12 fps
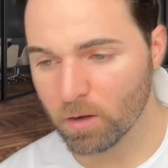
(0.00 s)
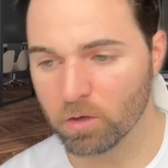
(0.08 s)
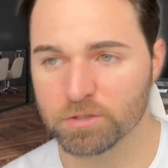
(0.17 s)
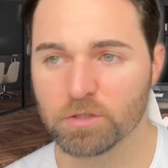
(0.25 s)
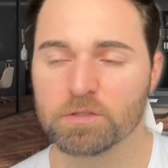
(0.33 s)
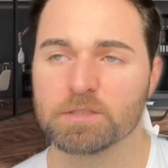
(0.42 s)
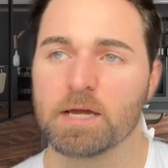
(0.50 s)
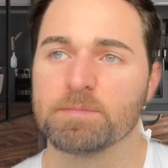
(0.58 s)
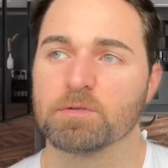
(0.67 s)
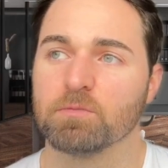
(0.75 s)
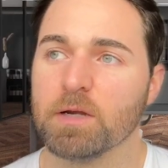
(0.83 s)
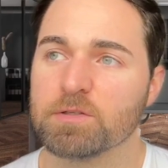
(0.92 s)
also the
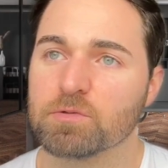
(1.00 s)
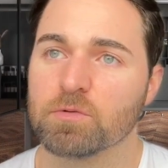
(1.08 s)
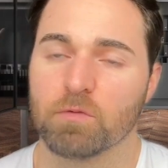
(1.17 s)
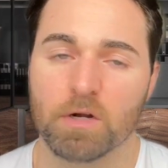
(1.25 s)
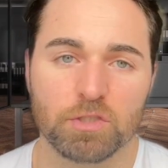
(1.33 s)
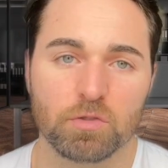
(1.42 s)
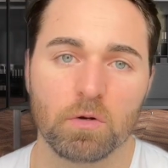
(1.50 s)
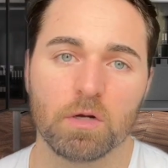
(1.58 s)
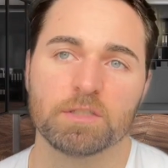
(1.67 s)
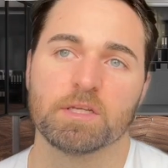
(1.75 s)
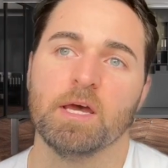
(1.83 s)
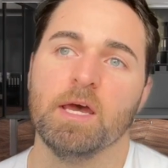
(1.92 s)
types of res-
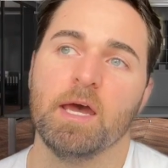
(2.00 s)
restaurants,